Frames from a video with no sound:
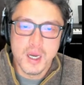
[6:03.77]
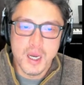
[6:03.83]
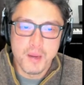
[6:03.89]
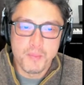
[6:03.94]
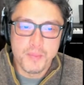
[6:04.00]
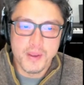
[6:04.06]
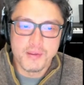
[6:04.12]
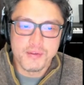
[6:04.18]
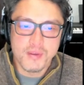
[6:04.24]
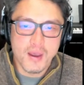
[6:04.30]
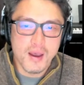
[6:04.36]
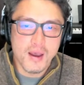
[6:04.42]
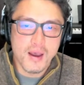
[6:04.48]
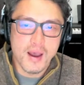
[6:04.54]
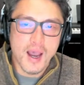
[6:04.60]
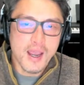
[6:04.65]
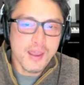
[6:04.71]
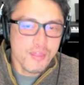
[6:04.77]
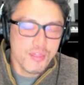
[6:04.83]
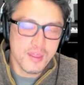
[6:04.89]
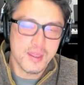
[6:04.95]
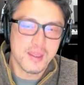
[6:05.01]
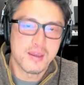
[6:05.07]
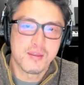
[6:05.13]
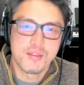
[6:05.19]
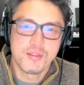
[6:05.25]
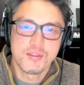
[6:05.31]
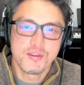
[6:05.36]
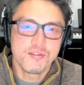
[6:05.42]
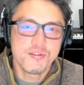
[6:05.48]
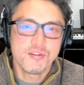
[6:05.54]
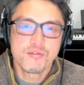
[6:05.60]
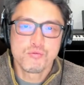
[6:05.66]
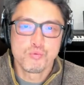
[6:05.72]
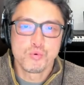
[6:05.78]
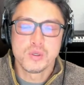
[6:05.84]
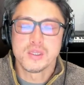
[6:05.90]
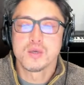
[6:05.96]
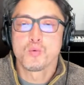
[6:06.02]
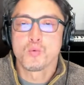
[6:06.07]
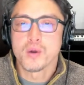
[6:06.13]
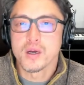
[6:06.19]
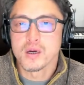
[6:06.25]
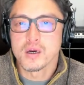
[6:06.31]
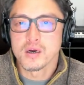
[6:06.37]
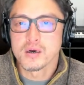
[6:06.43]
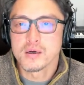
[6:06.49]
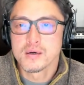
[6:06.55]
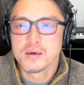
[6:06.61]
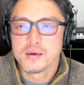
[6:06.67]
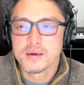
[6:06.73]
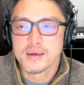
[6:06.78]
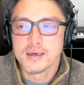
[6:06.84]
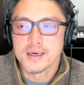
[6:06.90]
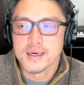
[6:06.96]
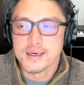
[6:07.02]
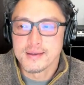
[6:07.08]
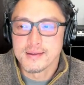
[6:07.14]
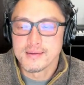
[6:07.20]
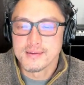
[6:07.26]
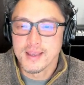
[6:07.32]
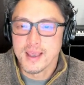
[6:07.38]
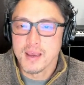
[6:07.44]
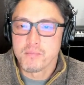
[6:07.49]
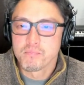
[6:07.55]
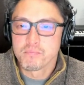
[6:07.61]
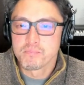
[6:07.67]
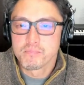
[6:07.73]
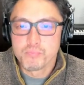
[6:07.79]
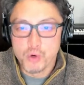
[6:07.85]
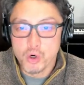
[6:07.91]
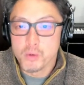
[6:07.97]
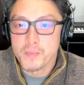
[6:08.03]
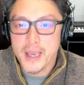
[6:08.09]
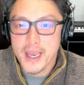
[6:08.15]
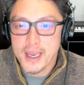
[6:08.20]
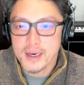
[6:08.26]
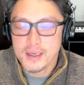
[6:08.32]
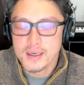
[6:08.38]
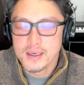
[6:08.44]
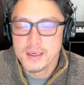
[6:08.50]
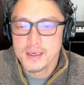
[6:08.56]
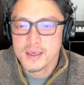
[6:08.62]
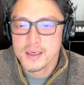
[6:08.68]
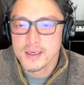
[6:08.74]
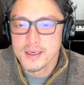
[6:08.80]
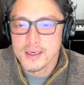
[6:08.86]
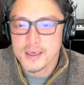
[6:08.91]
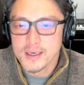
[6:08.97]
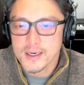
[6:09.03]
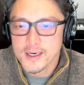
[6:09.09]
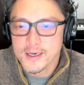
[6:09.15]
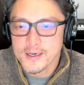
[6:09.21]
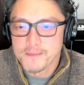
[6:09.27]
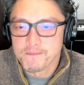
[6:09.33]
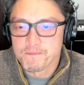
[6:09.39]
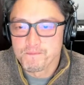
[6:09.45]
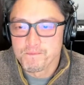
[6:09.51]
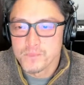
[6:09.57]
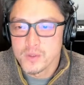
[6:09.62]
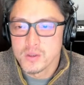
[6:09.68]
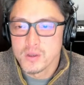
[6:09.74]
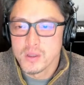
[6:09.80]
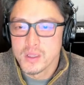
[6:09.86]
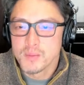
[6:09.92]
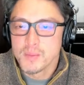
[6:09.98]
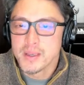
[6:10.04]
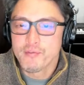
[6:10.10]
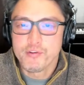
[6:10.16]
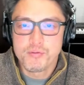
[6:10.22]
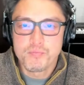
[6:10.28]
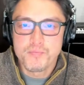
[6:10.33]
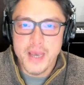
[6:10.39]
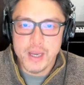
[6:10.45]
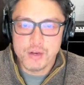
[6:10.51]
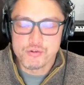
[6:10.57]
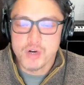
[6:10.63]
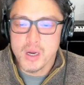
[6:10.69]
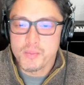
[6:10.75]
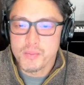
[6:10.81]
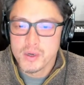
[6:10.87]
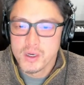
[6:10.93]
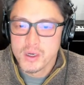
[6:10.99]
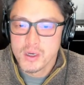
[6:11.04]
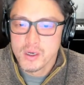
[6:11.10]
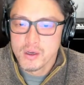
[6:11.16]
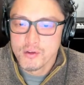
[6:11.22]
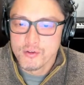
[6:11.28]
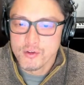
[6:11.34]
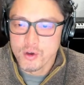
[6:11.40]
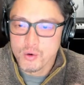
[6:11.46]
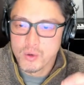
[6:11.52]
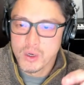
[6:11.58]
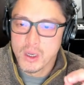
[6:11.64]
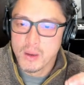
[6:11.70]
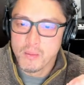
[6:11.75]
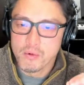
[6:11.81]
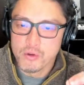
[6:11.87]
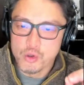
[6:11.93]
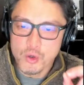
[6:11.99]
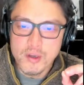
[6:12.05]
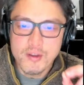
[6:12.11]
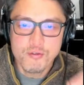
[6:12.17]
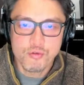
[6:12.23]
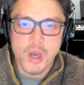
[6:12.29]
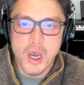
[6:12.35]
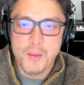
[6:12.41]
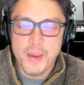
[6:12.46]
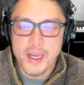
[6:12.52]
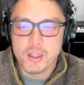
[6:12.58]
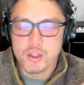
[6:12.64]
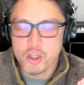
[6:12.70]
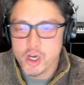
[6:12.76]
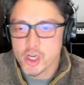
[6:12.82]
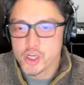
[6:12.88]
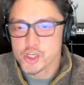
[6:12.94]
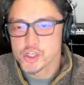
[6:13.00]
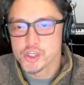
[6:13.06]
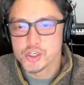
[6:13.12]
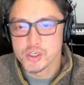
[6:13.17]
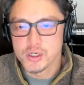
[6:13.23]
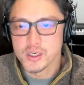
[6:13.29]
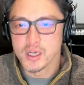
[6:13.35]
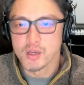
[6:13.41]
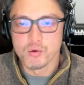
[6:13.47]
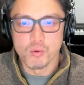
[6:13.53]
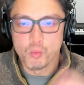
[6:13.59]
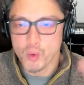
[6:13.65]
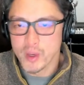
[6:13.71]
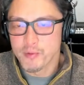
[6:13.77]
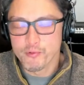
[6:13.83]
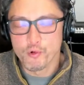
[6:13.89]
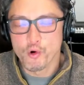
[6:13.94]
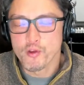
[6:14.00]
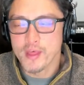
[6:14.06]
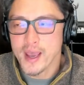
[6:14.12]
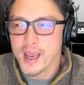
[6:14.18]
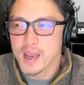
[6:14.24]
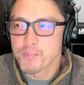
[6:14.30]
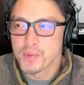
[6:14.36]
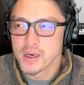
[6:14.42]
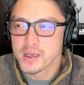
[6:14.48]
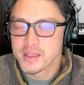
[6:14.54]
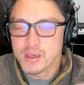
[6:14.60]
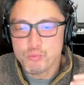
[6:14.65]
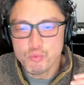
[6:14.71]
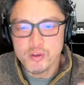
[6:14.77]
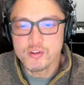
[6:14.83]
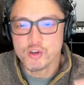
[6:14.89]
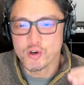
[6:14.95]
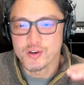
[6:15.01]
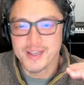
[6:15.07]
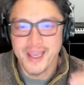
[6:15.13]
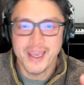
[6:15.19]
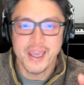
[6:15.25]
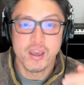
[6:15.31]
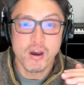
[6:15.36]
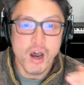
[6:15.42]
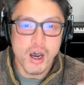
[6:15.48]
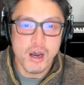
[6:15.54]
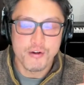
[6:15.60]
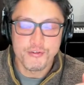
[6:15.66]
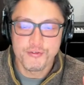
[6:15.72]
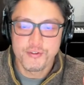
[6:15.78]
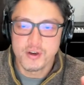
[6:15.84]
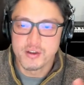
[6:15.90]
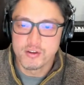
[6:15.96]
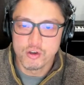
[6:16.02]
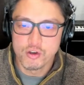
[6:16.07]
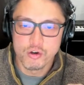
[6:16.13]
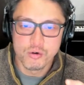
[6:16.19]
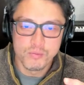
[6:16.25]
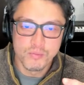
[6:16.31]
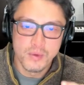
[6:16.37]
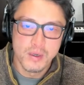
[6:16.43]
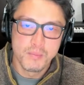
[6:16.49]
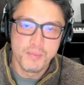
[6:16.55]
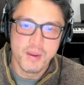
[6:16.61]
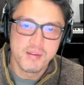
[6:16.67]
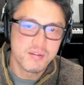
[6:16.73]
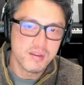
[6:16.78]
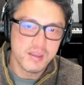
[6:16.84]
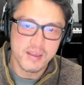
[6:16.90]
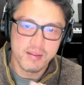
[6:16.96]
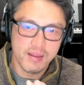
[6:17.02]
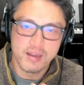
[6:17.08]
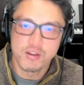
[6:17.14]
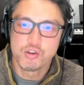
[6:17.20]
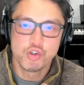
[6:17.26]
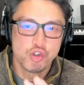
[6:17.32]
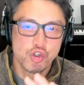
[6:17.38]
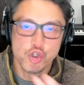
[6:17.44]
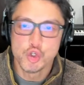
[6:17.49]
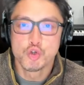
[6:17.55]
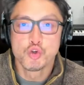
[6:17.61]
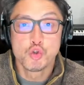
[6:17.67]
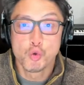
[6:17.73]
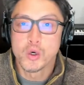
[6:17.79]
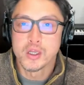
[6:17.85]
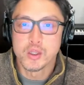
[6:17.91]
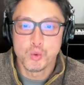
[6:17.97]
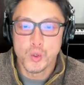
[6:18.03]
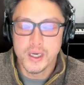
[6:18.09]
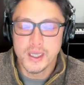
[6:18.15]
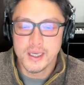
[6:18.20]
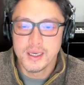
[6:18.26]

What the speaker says: because I think this is really where Sam broke bad. Let me give you some backdrop. So Uniswap had launched, way before that, but it didn't really start taking off until basically like June 2020.